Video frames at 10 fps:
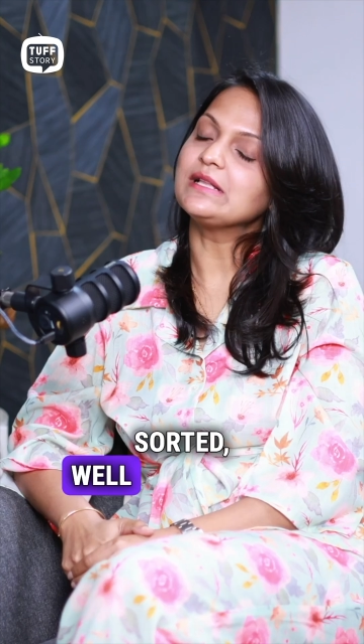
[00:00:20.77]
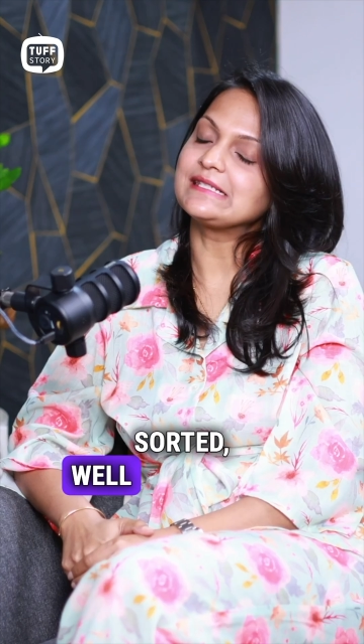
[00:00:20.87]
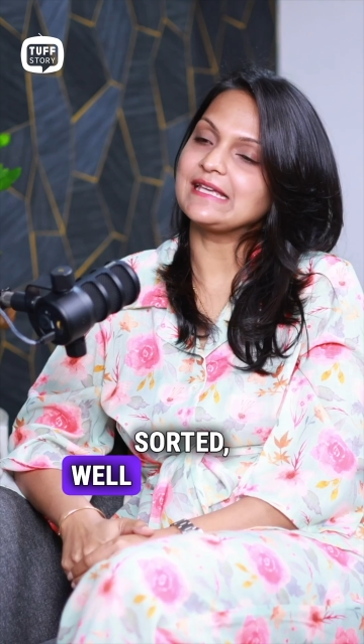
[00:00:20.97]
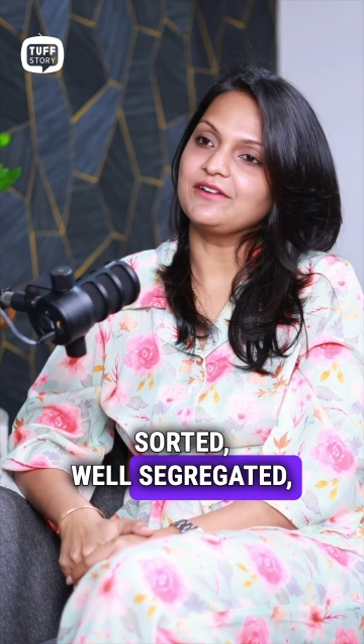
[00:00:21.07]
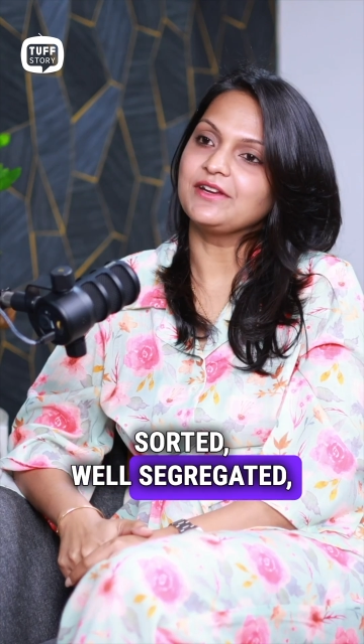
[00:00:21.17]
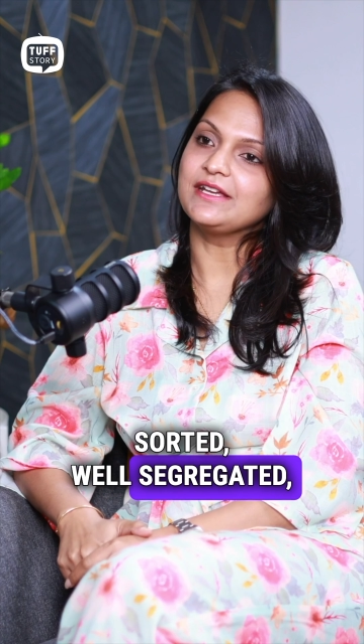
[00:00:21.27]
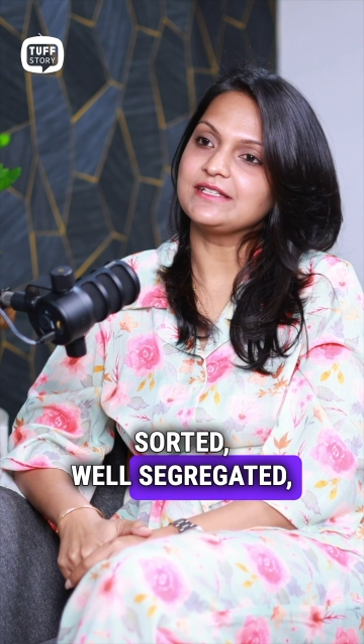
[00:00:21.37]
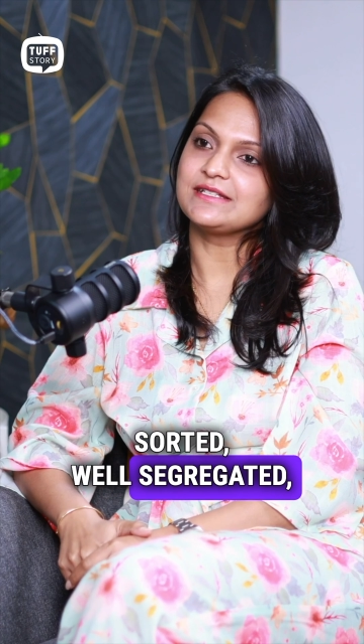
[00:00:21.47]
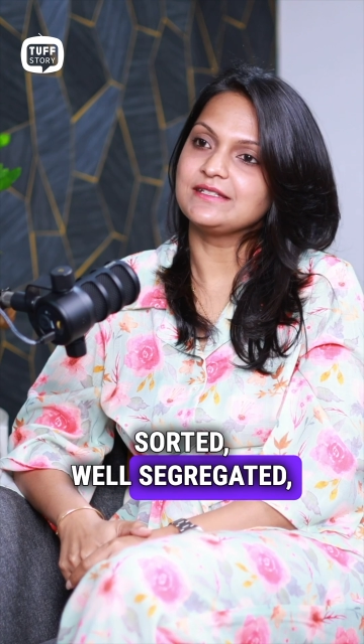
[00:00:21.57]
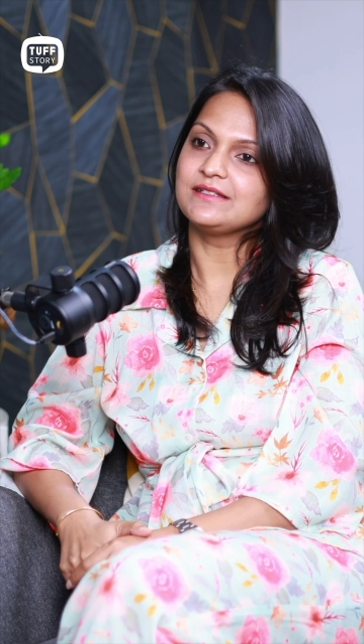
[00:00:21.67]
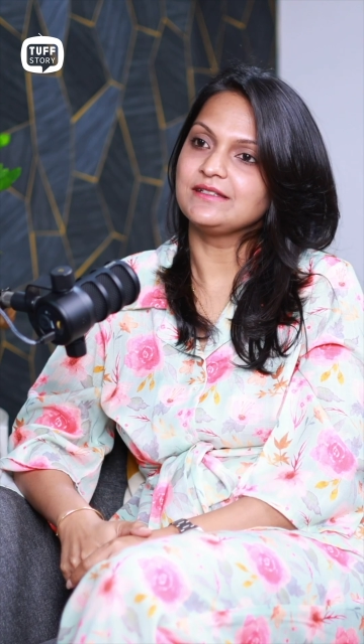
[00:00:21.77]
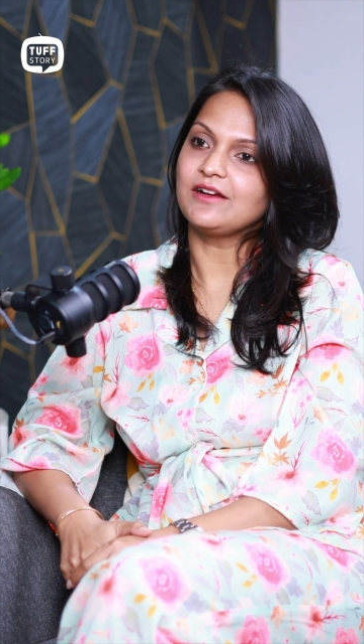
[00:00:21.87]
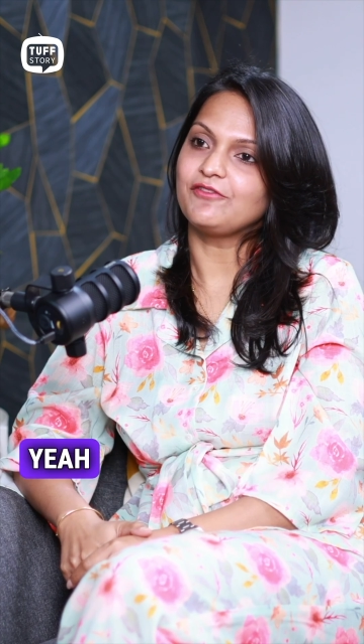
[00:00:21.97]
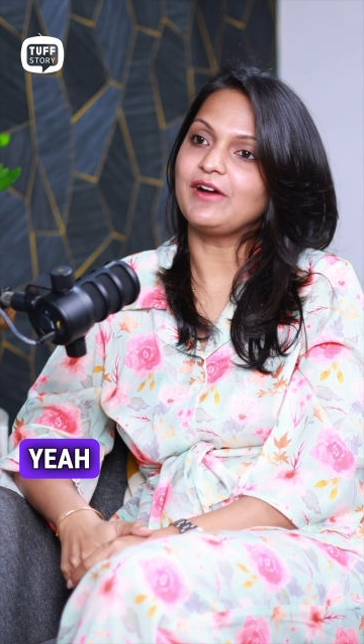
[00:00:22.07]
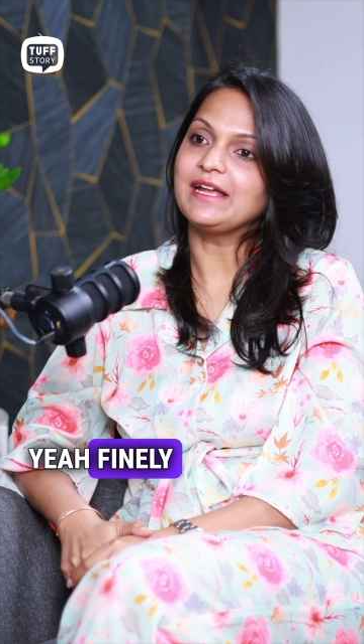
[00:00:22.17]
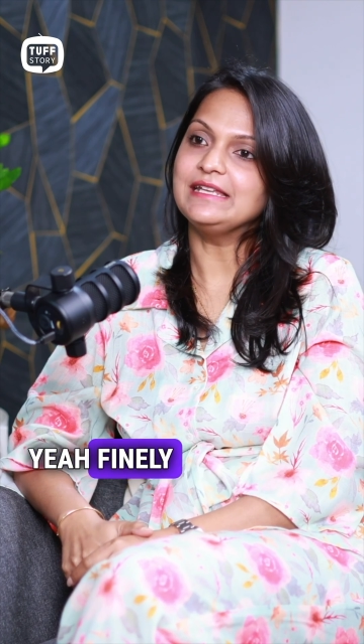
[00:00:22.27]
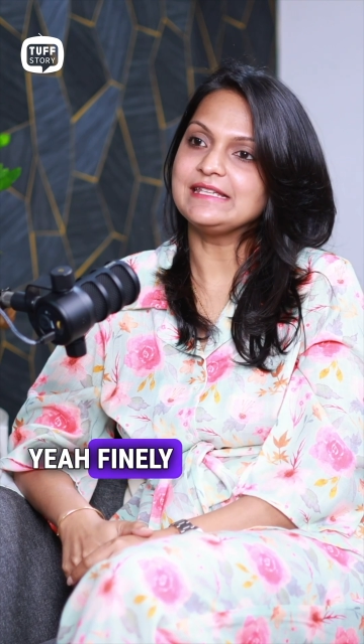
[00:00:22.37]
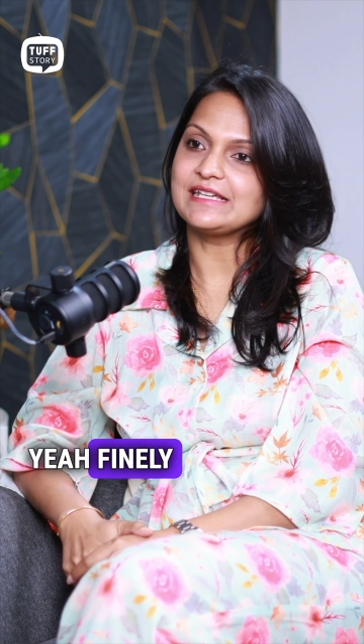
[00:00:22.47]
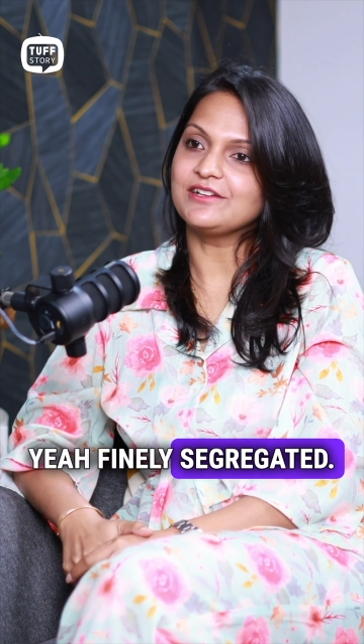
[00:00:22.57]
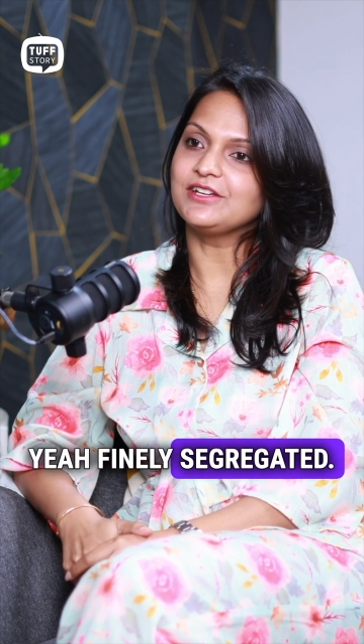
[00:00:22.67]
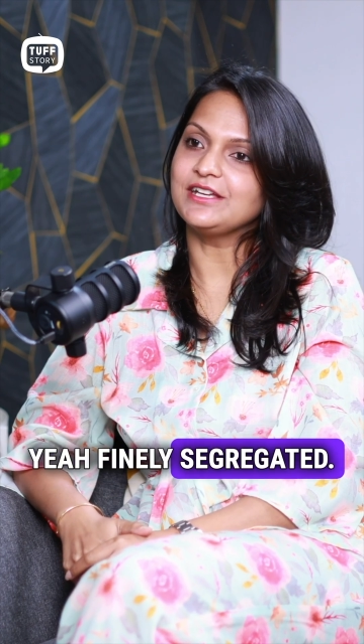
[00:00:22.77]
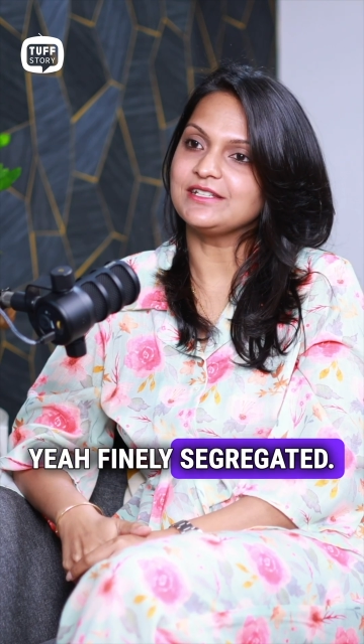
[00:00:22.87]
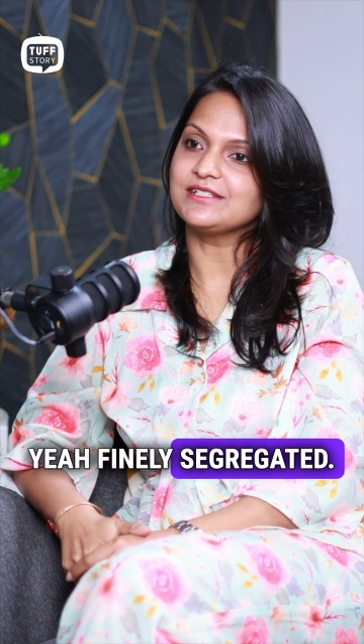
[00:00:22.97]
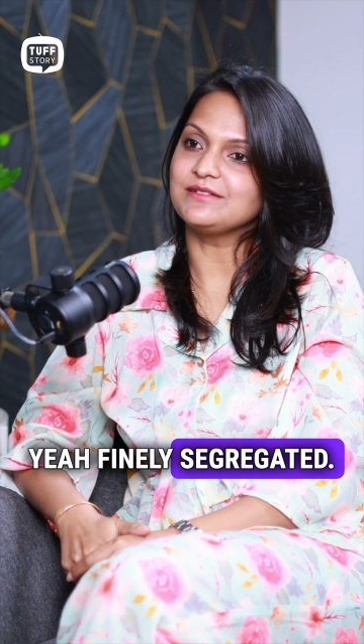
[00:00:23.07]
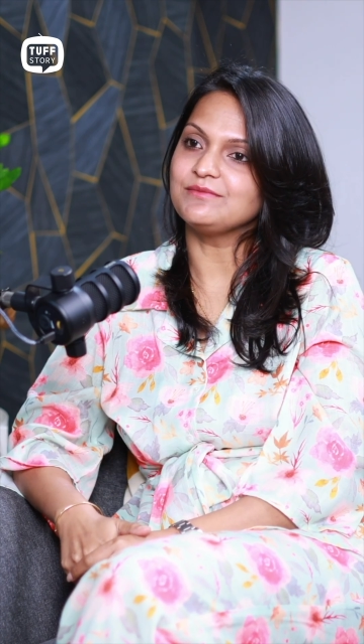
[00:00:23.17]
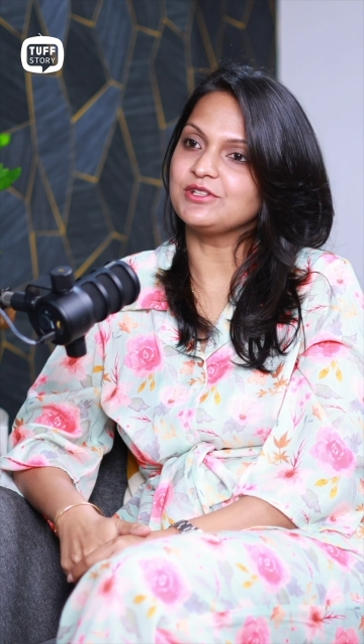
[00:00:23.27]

Well-segregated, yeah, finely segregated.